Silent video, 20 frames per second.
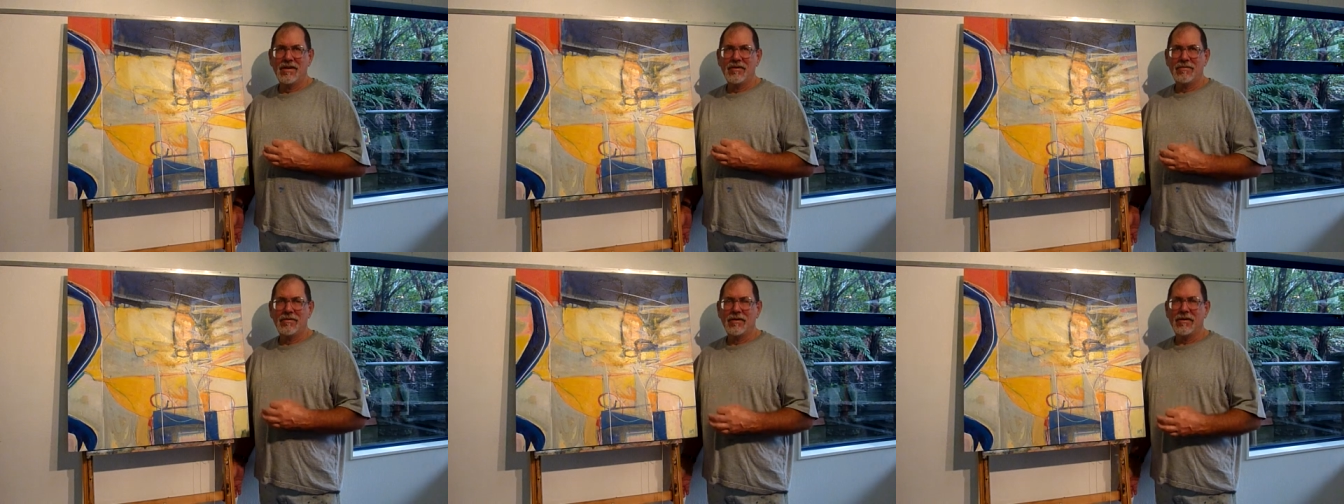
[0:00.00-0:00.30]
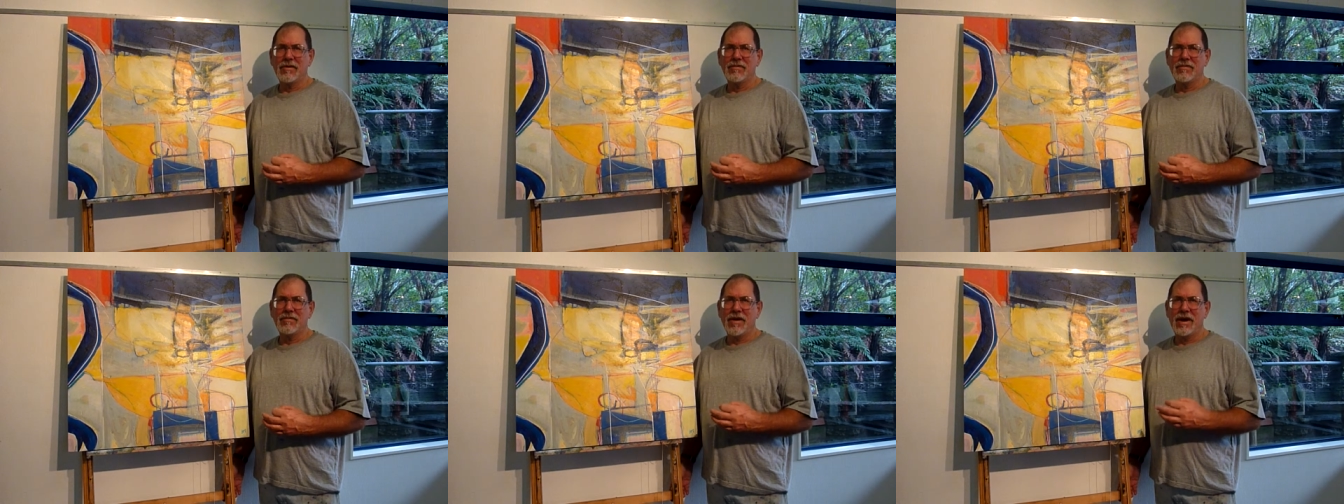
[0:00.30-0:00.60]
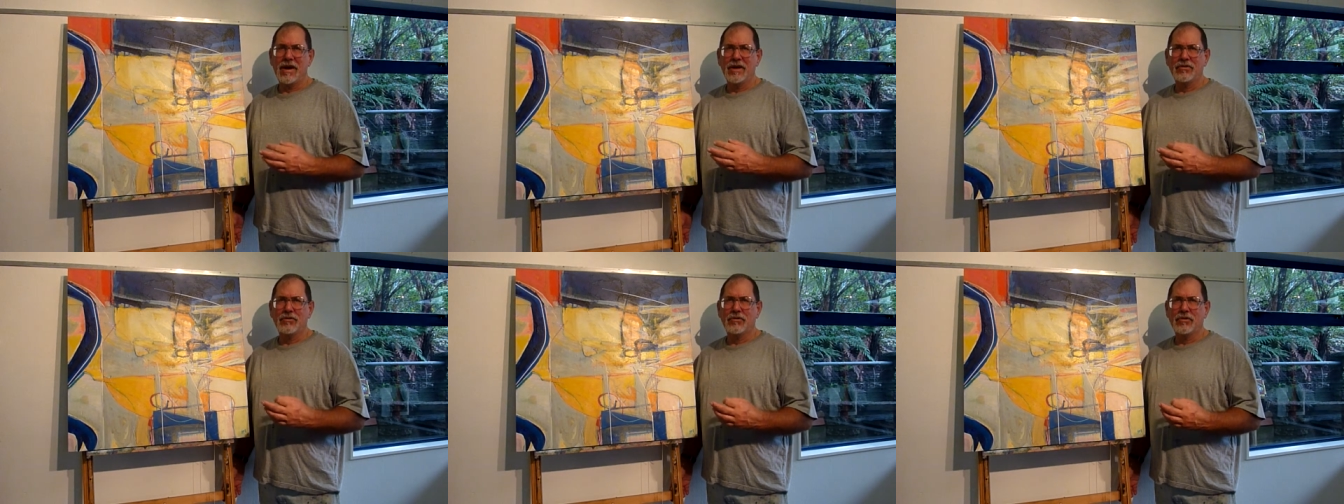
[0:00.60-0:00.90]
very
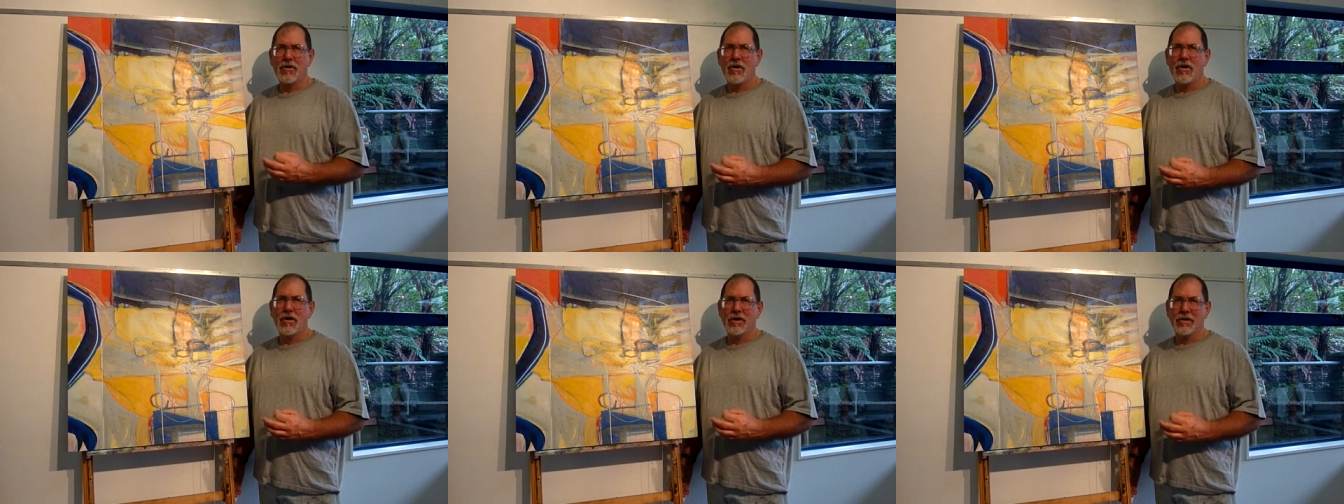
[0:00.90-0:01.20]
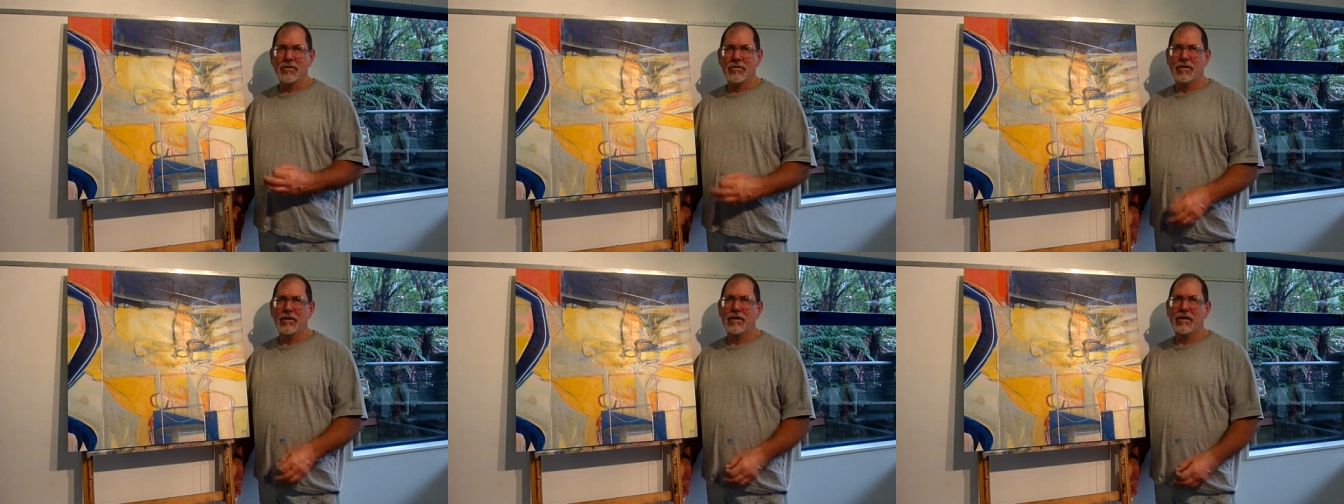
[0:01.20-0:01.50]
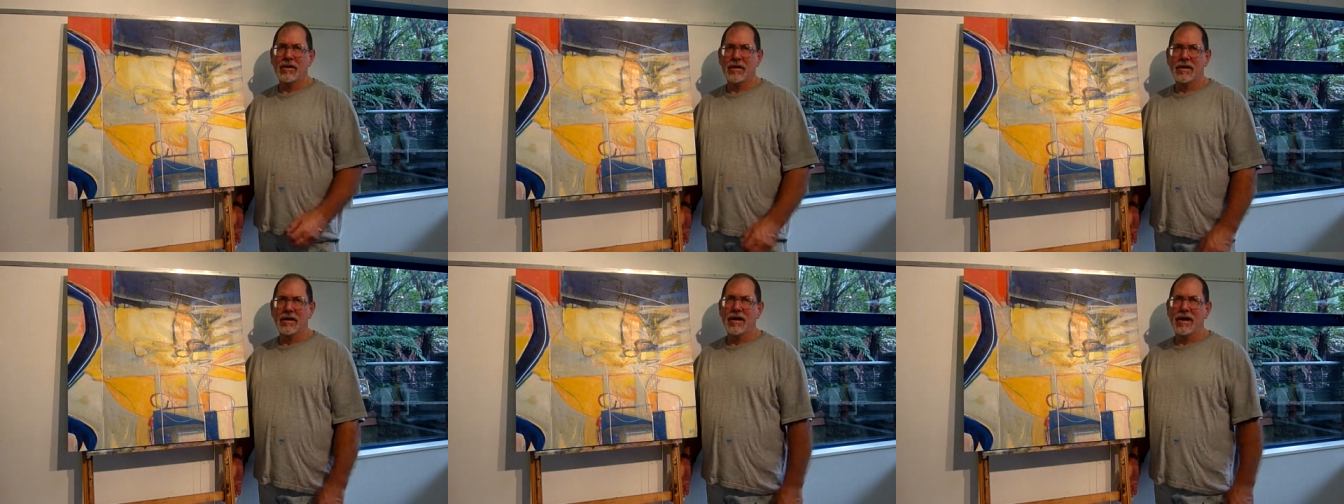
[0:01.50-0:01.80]
fine drawing
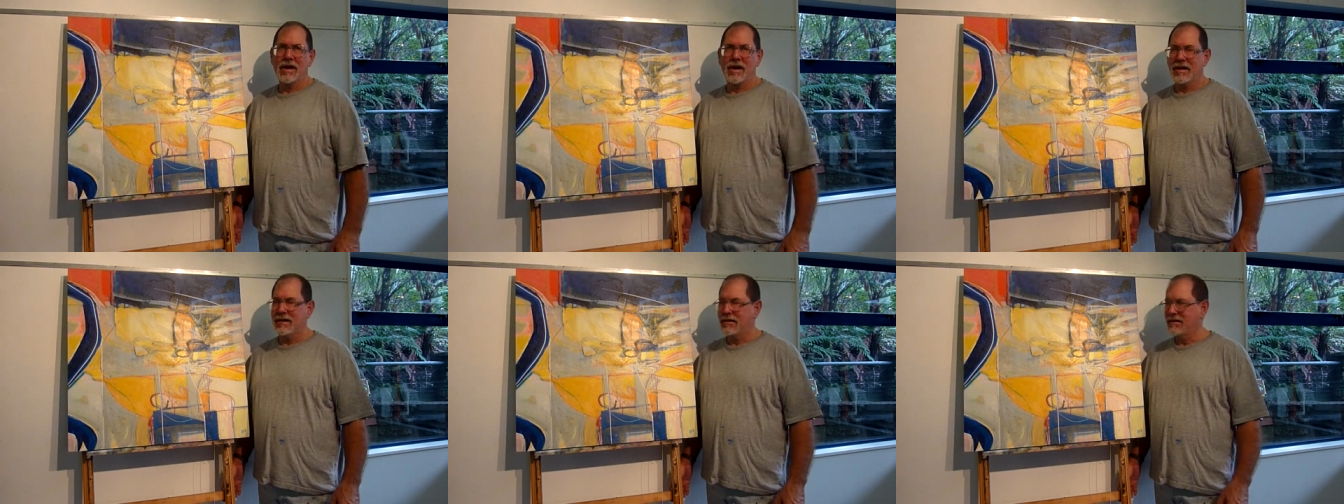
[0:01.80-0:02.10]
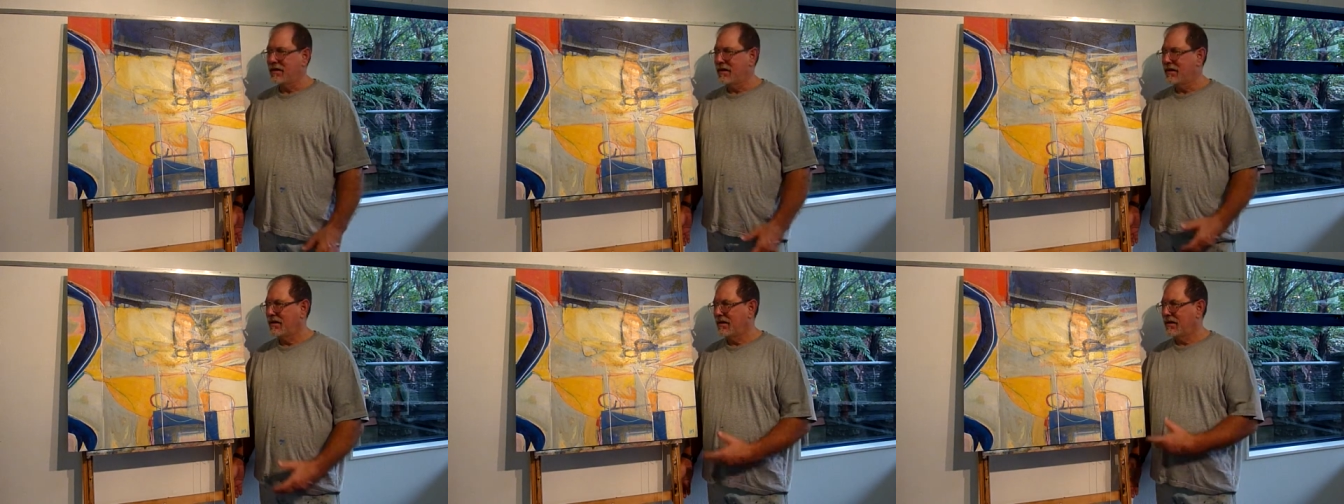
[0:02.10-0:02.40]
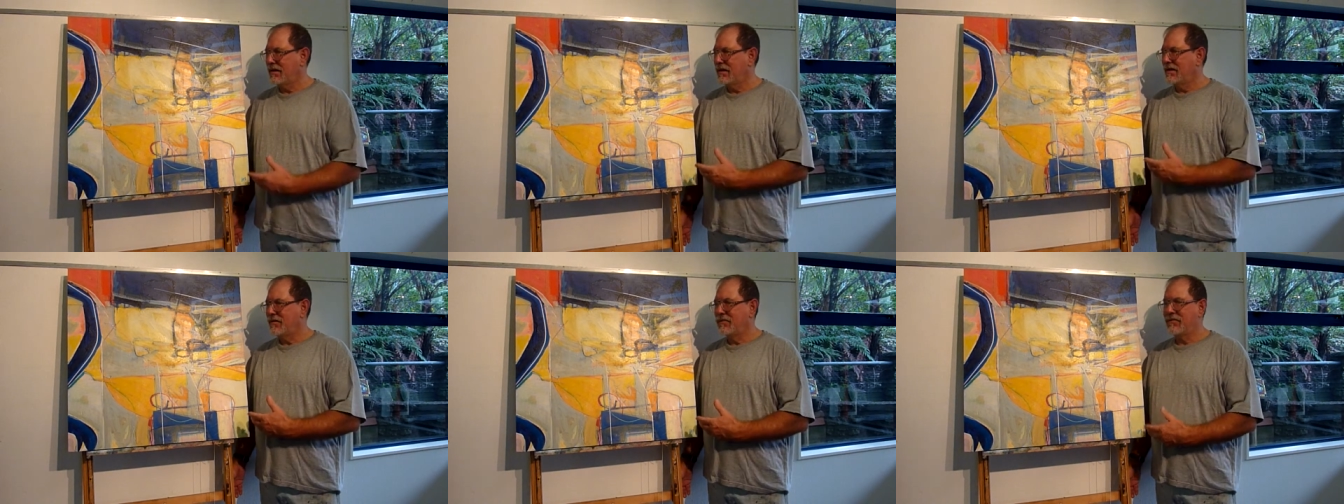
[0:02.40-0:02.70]
work and
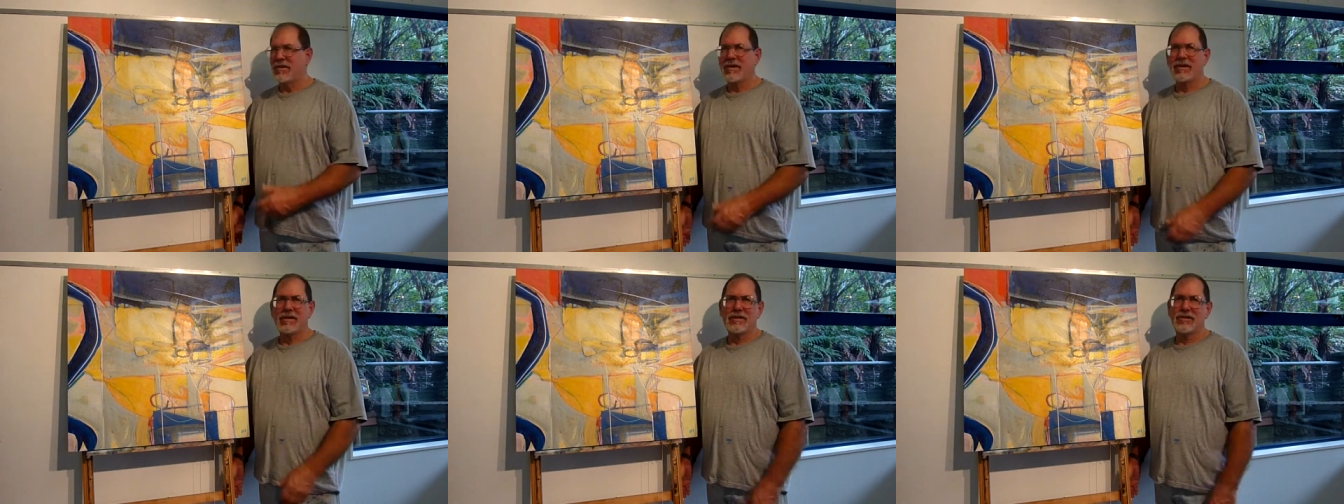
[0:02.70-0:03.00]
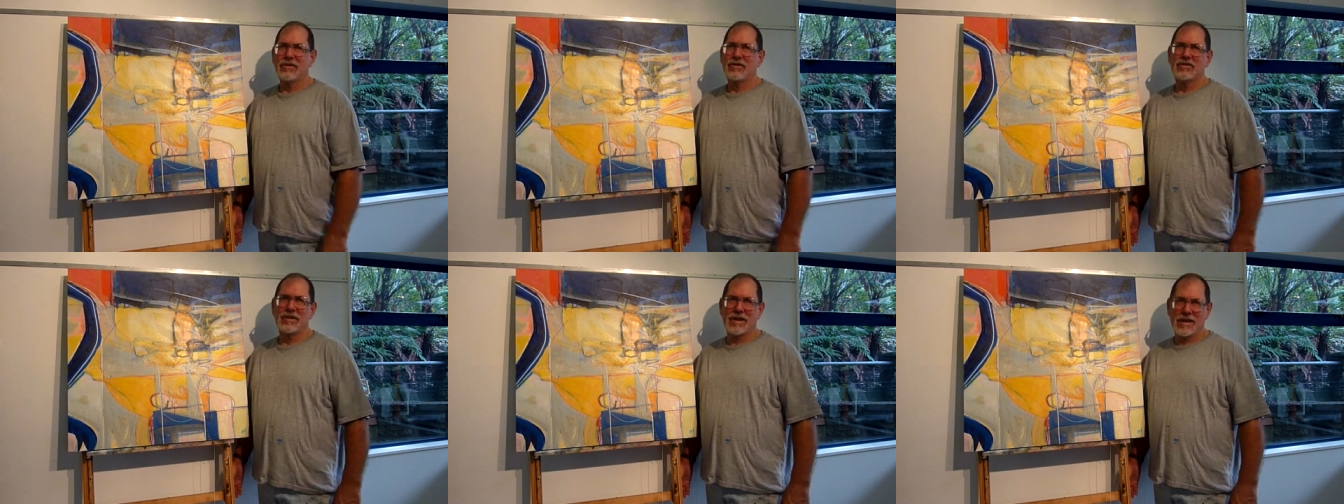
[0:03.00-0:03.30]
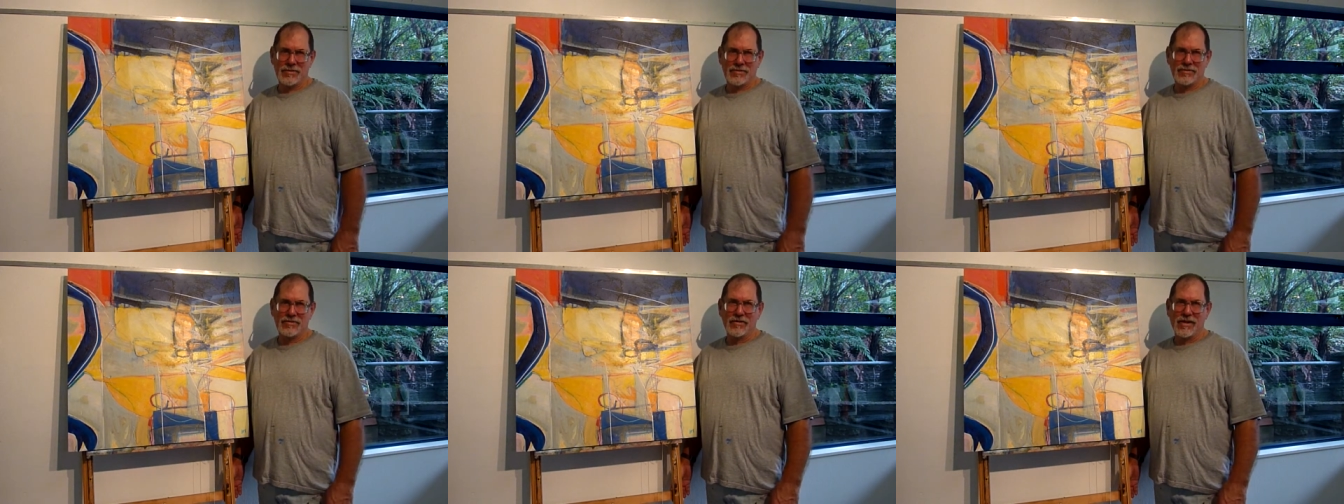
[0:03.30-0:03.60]
very loose
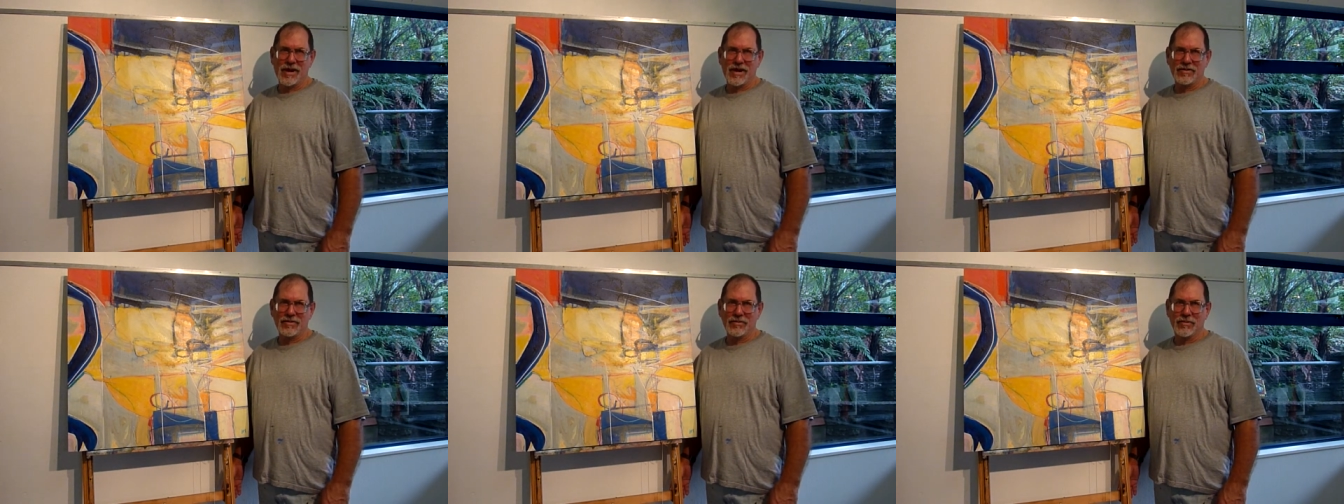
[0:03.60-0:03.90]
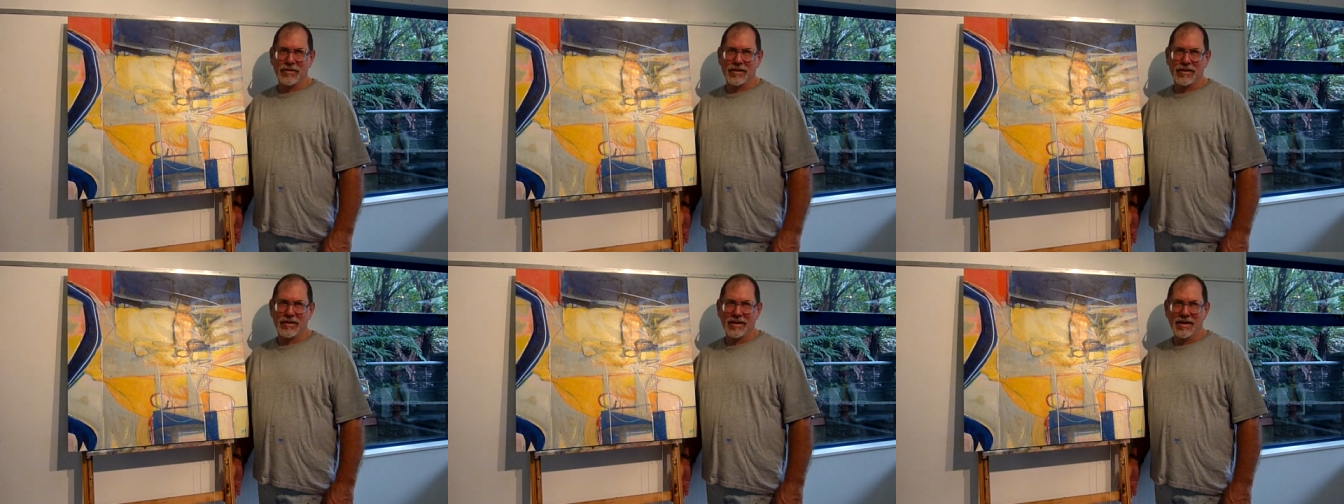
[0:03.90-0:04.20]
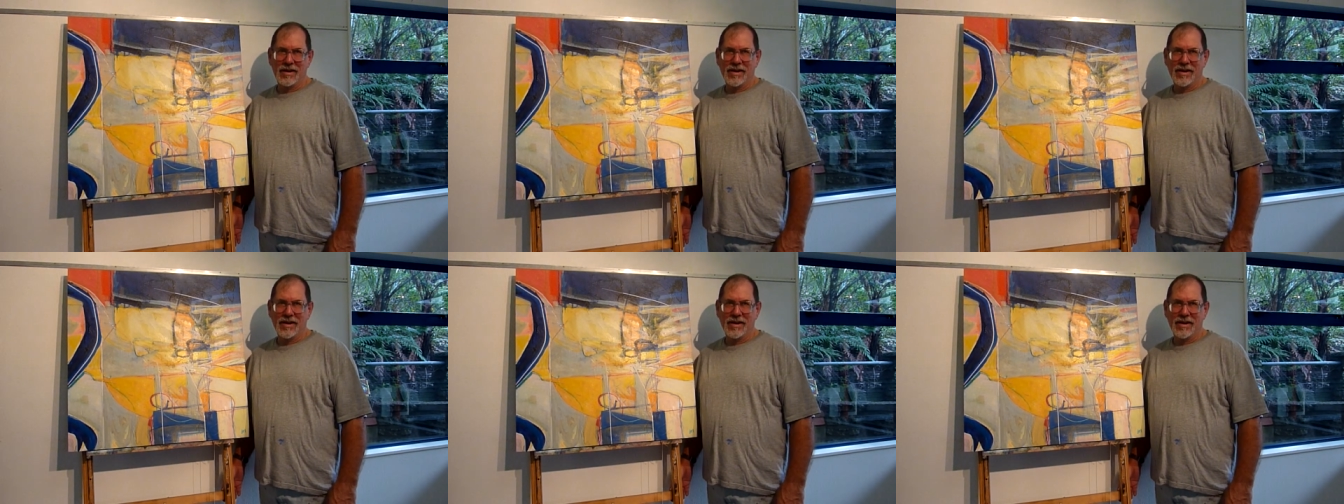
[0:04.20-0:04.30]
abstract work.